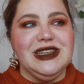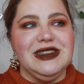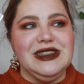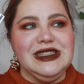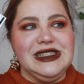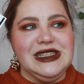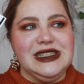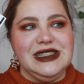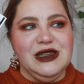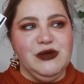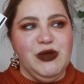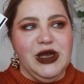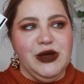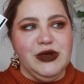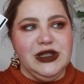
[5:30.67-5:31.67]
and this is the
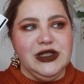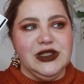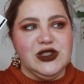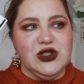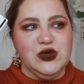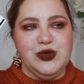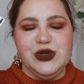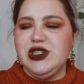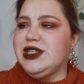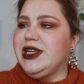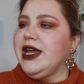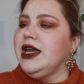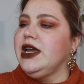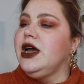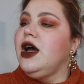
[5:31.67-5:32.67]
Maybelline
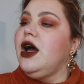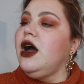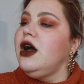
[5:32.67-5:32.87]
Superstay,